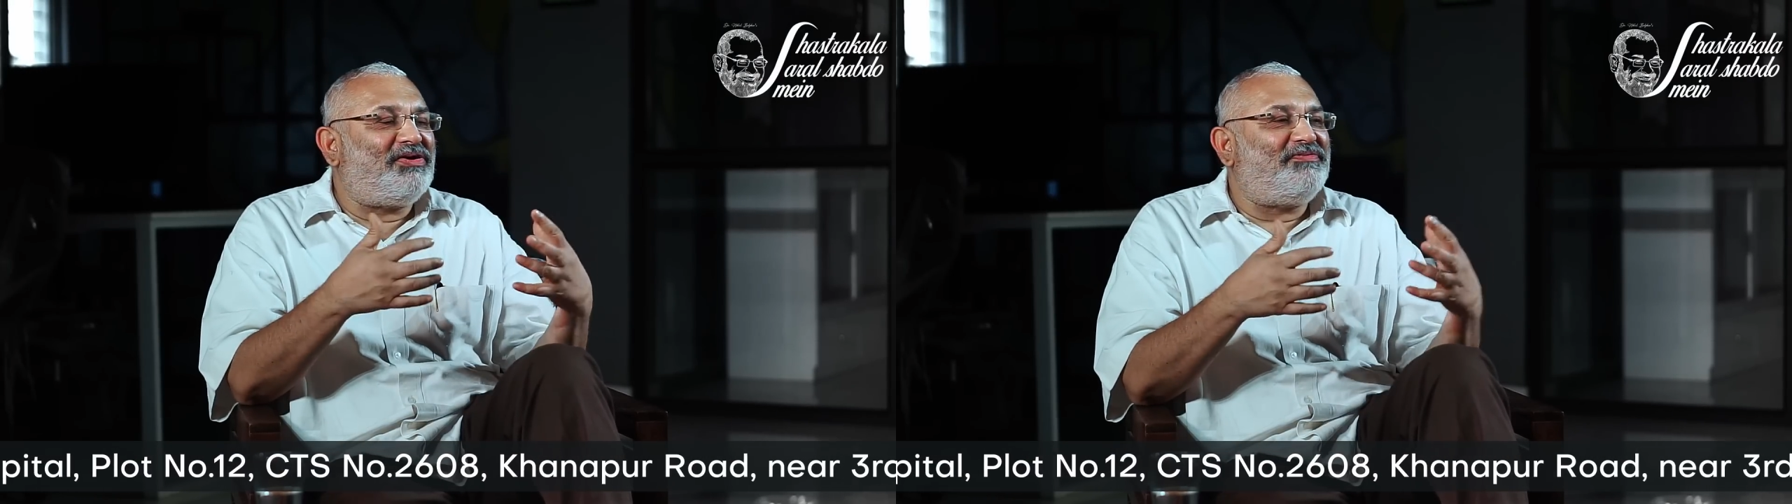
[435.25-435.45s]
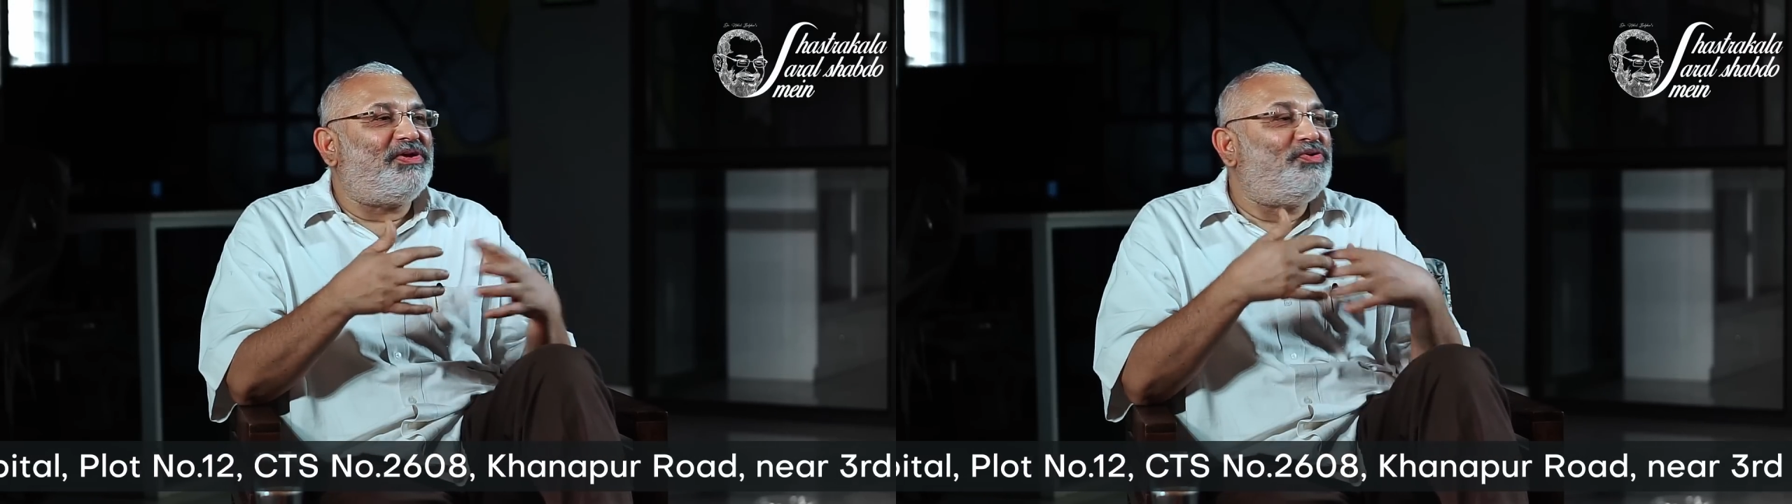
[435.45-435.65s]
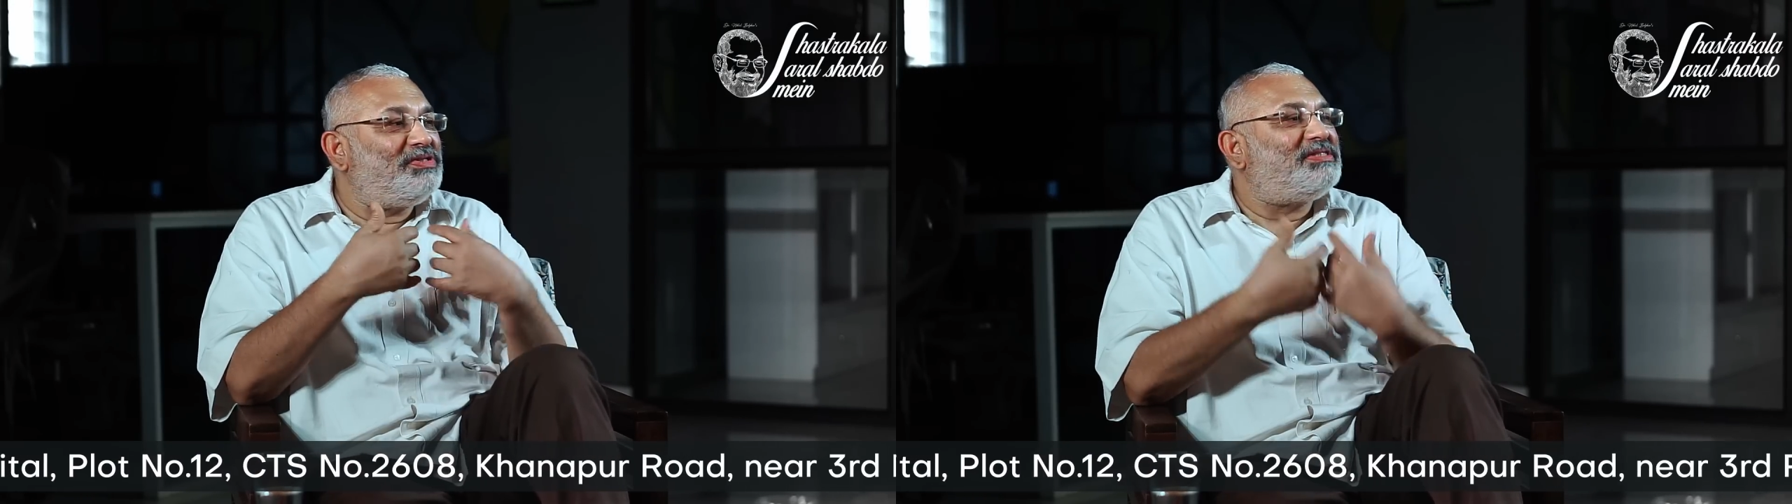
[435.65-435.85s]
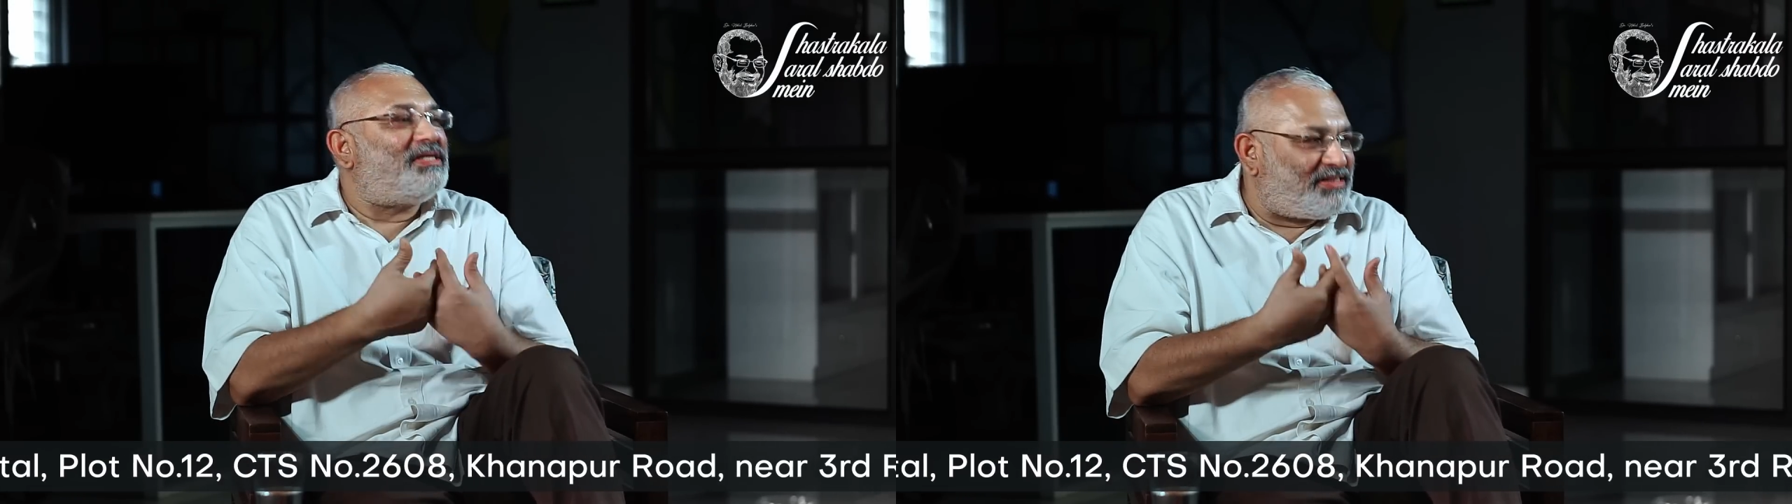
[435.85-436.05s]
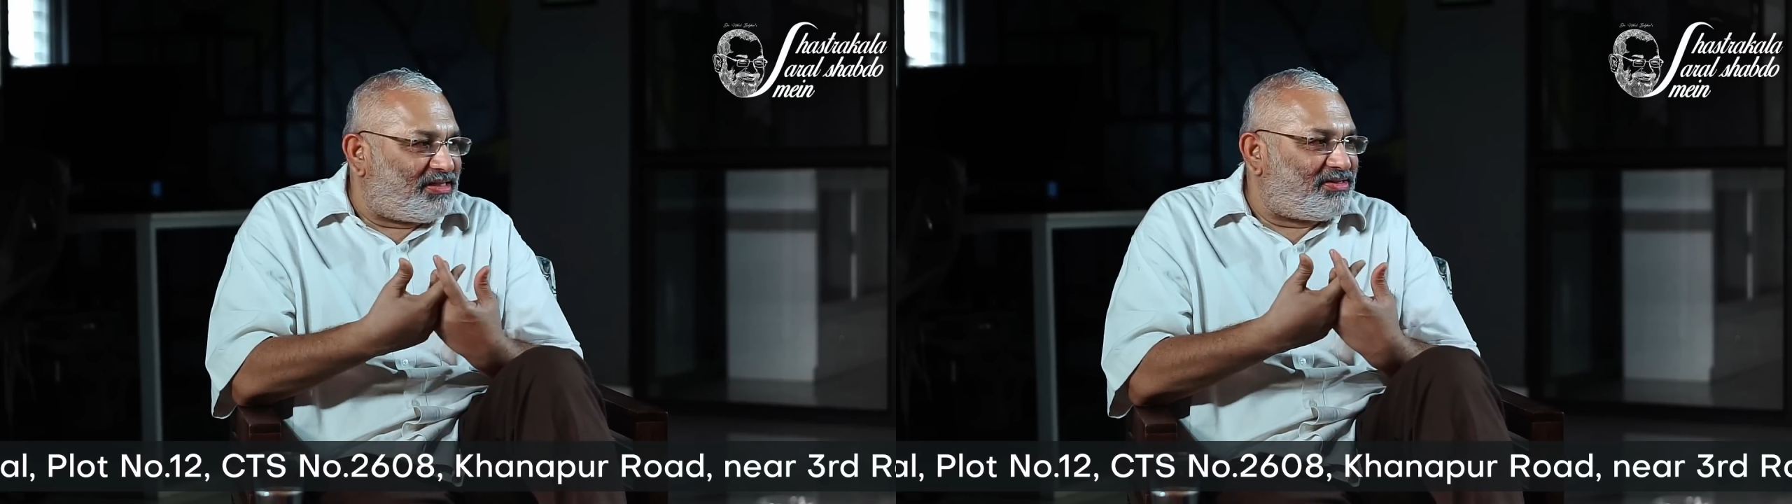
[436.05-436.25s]
effect of a
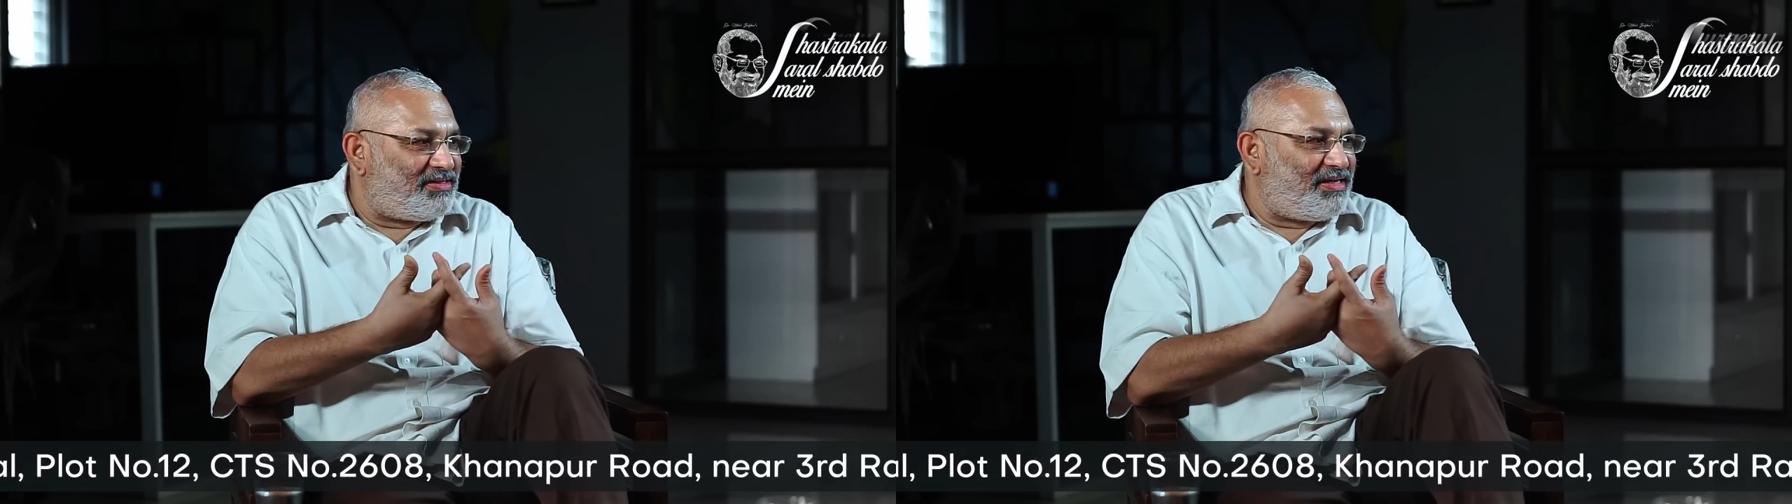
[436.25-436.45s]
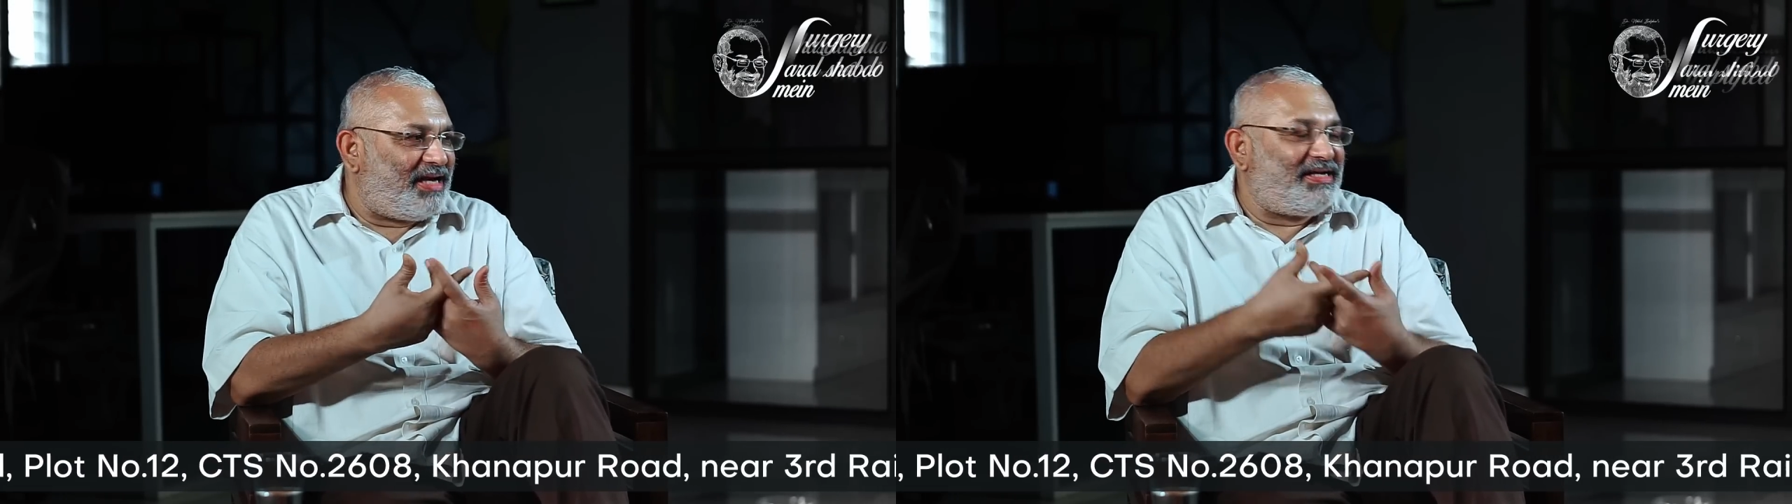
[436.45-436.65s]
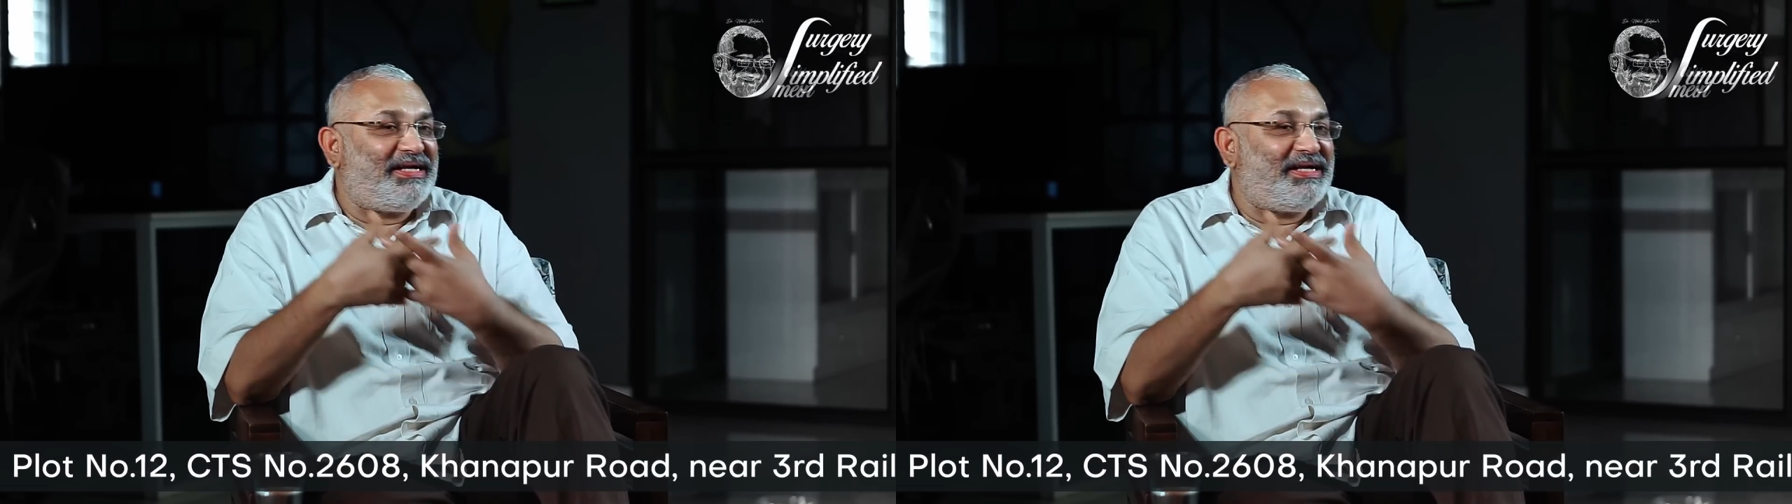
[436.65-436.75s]
good surgeon